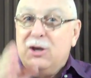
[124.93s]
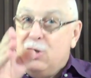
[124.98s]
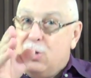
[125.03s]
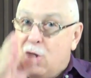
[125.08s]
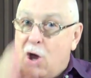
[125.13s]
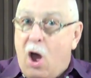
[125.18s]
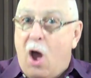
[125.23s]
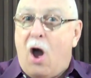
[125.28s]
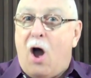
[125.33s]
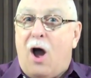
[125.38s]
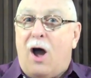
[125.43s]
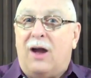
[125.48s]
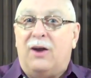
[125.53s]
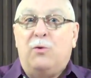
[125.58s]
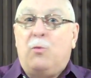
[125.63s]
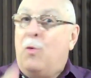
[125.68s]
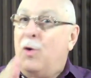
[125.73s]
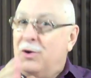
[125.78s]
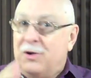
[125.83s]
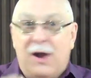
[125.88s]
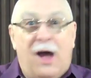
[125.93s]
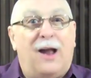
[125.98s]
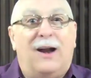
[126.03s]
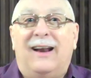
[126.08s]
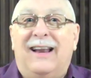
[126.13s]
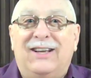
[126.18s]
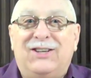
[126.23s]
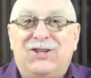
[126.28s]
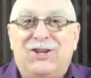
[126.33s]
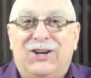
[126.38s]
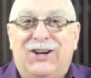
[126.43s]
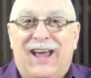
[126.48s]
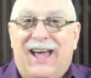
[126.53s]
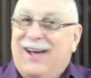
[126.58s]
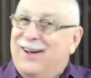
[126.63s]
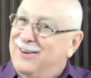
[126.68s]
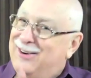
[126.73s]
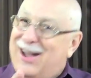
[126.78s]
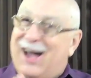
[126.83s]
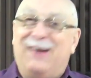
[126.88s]
God will not let you
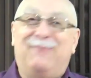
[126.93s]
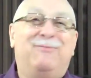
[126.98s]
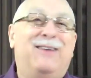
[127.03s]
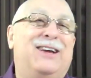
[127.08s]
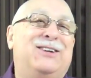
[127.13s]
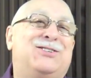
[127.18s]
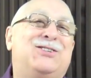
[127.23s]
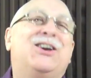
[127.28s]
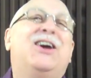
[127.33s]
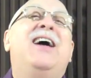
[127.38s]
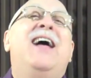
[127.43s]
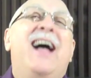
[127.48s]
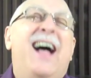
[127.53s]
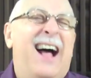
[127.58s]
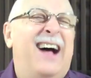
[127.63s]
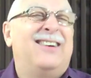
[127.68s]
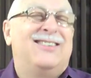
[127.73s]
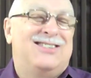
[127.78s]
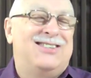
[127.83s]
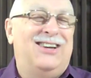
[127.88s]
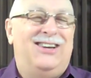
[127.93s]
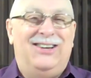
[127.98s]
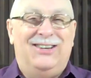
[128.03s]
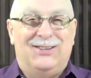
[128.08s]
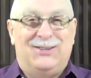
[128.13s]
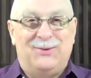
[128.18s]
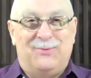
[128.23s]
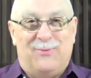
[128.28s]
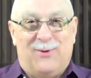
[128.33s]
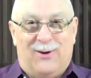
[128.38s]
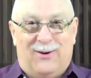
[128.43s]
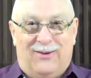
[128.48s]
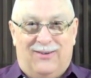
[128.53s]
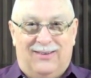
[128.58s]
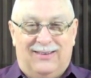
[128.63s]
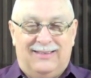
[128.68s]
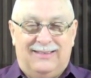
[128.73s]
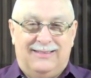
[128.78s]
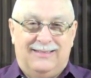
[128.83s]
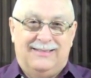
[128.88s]
down. God bless you. I'll see you
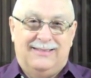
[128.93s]
tomorrow.